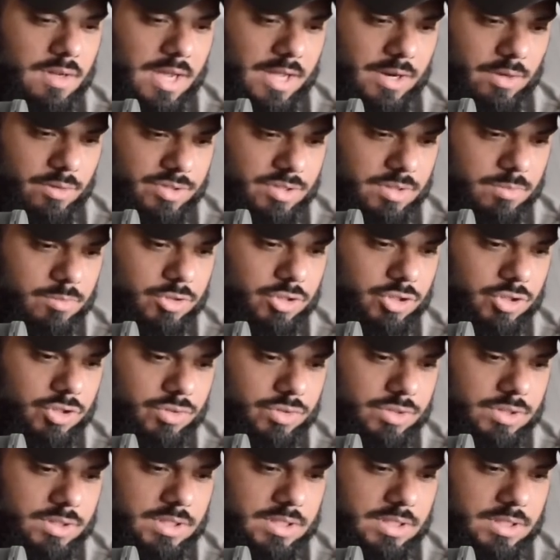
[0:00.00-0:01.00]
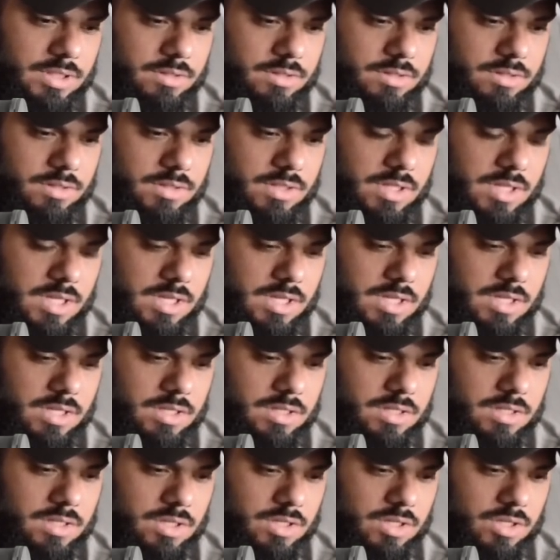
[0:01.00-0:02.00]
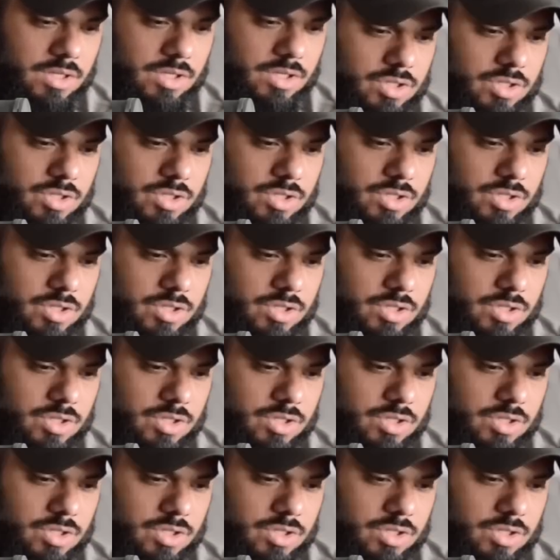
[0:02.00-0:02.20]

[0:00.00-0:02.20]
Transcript: I know someone's shooting it in the,